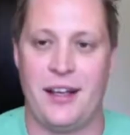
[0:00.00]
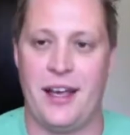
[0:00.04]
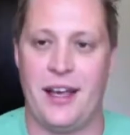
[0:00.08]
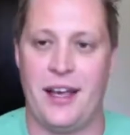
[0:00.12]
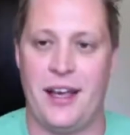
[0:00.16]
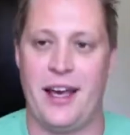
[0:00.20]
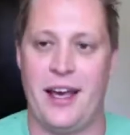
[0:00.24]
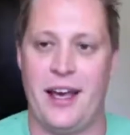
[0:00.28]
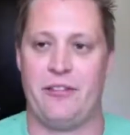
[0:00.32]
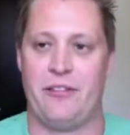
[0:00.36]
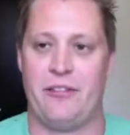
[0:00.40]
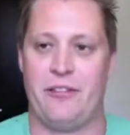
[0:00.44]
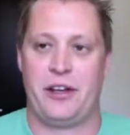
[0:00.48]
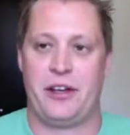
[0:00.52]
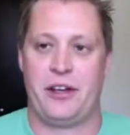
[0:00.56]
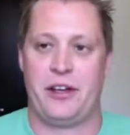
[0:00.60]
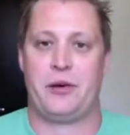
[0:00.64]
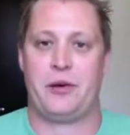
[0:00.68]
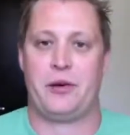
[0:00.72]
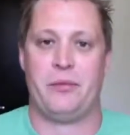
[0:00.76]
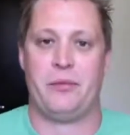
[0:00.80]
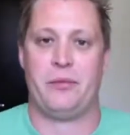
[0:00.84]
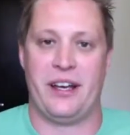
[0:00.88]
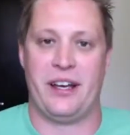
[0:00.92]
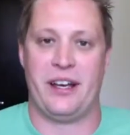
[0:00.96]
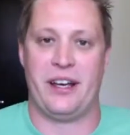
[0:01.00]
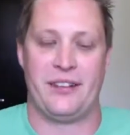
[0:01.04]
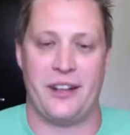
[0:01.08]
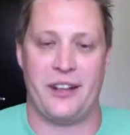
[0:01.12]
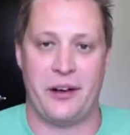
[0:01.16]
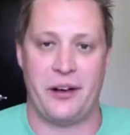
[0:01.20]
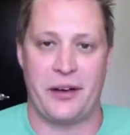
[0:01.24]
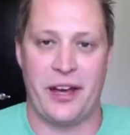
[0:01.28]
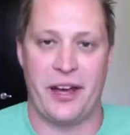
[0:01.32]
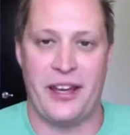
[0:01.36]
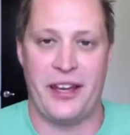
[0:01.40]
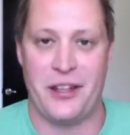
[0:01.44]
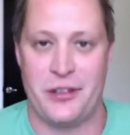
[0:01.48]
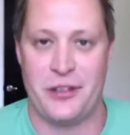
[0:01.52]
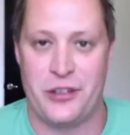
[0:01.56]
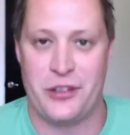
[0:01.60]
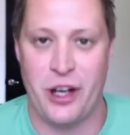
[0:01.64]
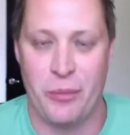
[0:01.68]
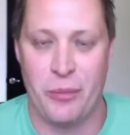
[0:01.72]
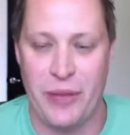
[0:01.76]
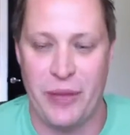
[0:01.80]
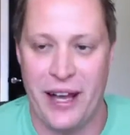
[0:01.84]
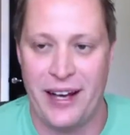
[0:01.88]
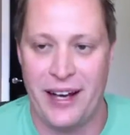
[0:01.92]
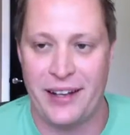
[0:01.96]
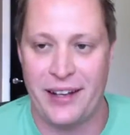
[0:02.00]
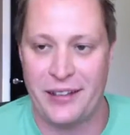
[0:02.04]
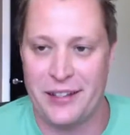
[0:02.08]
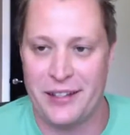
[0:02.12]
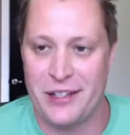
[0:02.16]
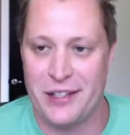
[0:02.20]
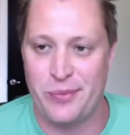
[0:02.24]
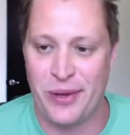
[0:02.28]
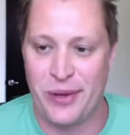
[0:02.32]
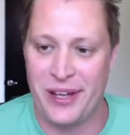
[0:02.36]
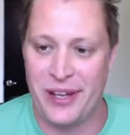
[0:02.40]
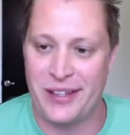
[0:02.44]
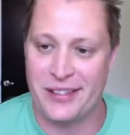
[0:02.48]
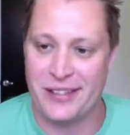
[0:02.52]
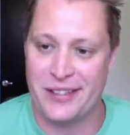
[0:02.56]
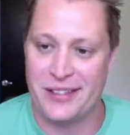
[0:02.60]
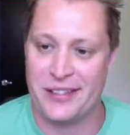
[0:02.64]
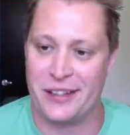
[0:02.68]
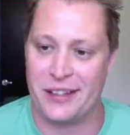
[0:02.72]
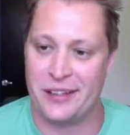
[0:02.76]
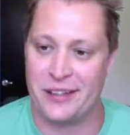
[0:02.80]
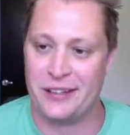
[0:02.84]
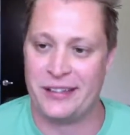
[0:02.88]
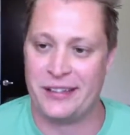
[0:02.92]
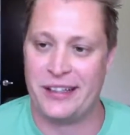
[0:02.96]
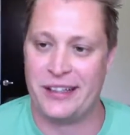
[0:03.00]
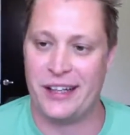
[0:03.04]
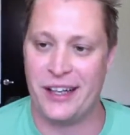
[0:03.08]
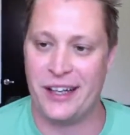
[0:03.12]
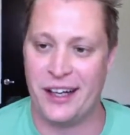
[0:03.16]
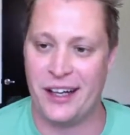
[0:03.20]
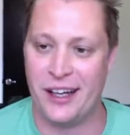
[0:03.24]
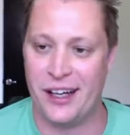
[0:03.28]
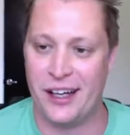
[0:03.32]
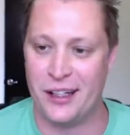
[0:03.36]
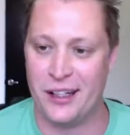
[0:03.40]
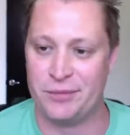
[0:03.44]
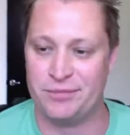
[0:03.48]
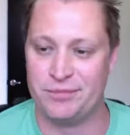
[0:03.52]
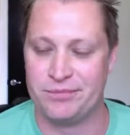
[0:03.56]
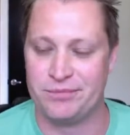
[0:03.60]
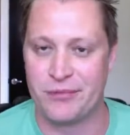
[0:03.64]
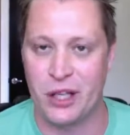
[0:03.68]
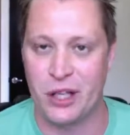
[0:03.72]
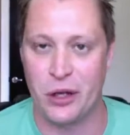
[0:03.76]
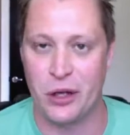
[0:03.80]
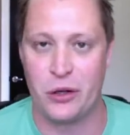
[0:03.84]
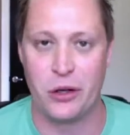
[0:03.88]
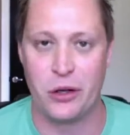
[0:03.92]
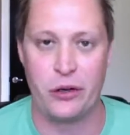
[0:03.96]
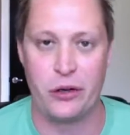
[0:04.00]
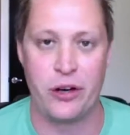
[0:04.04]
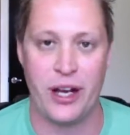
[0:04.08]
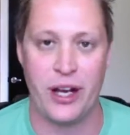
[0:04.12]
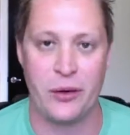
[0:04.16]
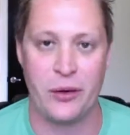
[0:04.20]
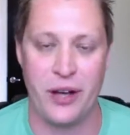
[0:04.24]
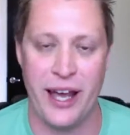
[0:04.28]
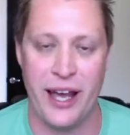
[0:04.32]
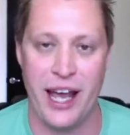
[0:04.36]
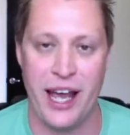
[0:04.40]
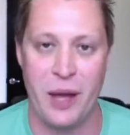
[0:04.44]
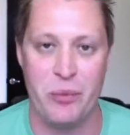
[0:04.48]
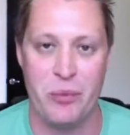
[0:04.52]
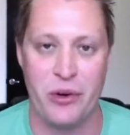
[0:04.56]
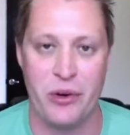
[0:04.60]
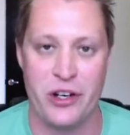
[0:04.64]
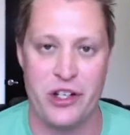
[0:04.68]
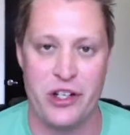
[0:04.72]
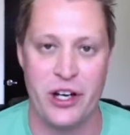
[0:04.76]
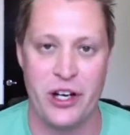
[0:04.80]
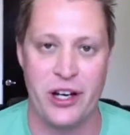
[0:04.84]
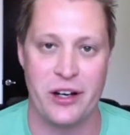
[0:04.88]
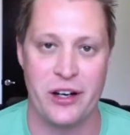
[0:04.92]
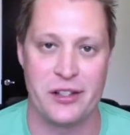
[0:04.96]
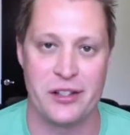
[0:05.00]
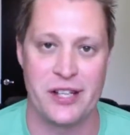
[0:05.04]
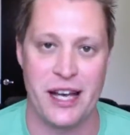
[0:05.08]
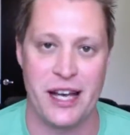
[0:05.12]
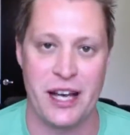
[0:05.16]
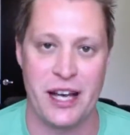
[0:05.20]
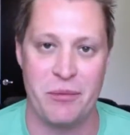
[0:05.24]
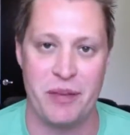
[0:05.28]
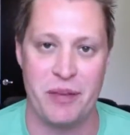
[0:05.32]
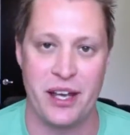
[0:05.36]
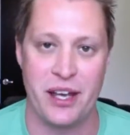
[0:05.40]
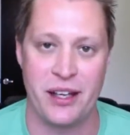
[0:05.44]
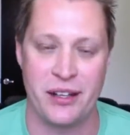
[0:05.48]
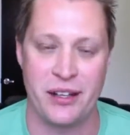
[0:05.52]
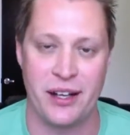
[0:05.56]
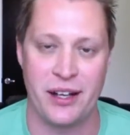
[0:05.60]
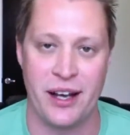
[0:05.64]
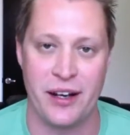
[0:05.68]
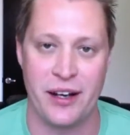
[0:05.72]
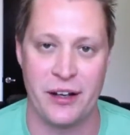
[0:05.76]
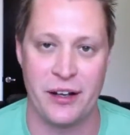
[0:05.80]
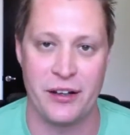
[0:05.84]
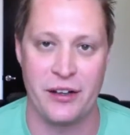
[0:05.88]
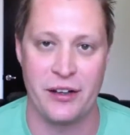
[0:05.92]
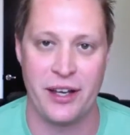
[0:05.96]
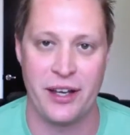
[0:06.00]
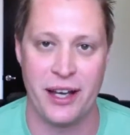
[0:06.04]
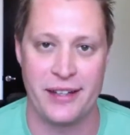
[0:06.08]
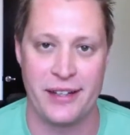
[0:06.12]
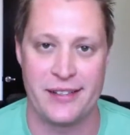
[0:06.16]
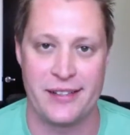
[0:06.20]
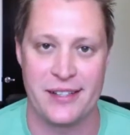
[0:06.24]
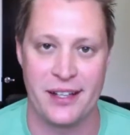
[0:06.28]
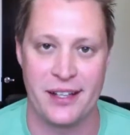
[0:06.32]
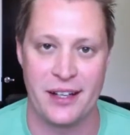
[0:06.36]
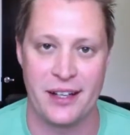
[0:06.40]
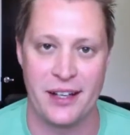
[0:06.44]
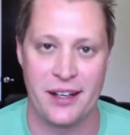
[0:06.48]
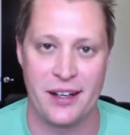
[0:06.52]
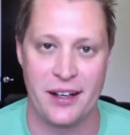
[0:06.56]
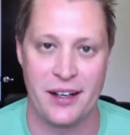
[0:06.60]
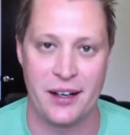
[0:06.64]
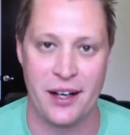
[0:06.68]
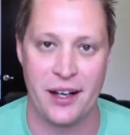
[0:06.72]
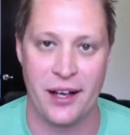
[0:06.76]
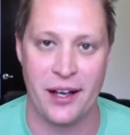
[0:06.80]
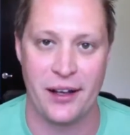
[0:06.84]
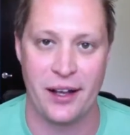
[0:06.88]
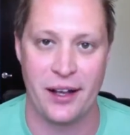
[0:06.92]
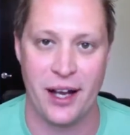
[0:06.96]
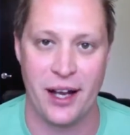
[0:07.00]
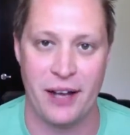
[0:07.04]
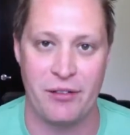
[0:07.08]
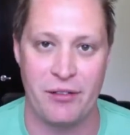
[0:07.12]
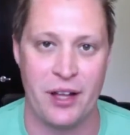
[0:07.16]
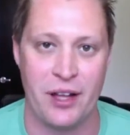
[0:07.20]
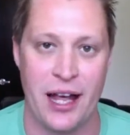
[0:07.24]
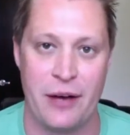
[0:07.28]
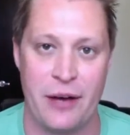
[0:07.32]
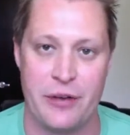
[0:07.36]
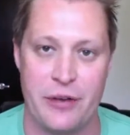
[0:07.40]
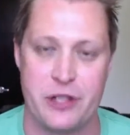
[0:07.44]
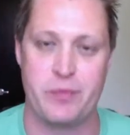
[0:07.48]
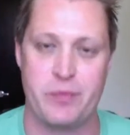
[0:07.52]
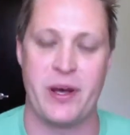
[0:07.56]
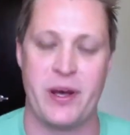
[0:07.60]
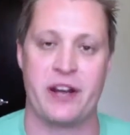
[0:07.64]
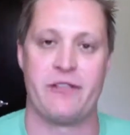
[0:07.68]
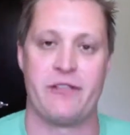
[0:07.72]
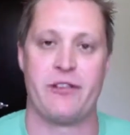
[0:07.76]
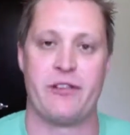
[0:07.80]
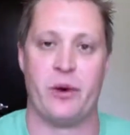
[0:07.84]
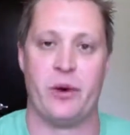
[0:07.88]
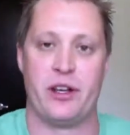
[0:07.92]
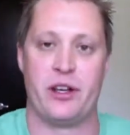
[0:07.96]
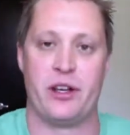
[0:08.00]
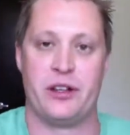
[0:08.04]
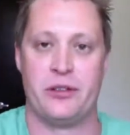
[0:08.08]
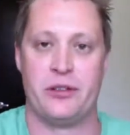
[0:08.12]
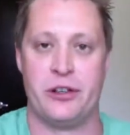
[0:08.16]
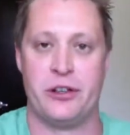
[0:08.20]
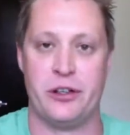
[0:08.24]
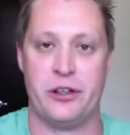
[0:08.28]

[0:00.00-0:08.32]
very cool, man. Okay, you jump back in the space. So cool, Craig. Well, hey, I appreciate your time, man. I know you got, I have a lot of respect for what you do